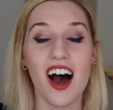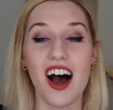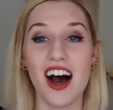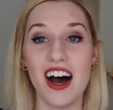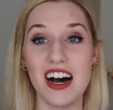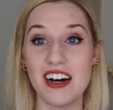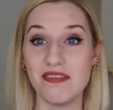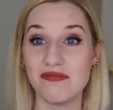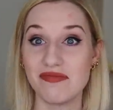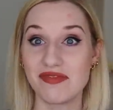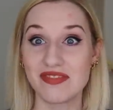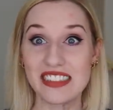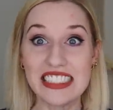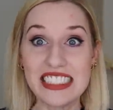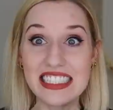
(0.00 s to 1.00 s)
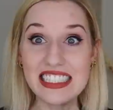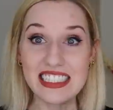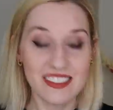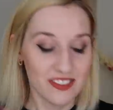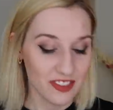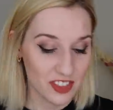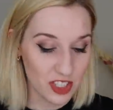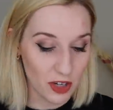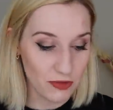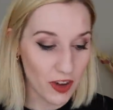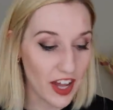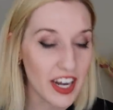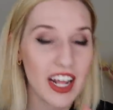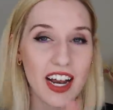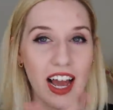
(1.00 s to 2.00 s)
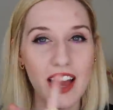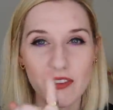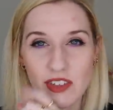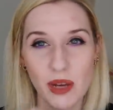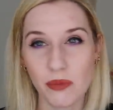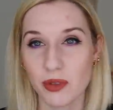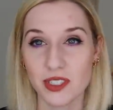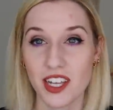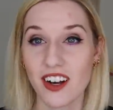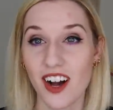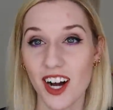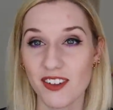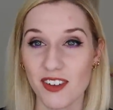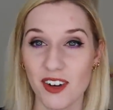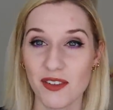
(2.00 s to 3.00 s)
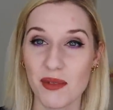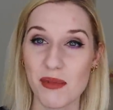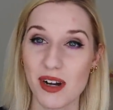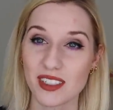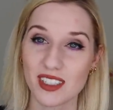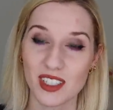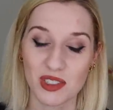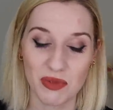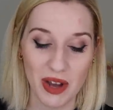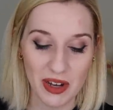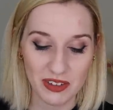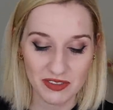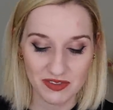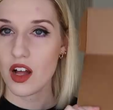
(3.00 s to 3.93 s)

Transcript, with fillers: Um, so fun. And I have 10% off of the box as well.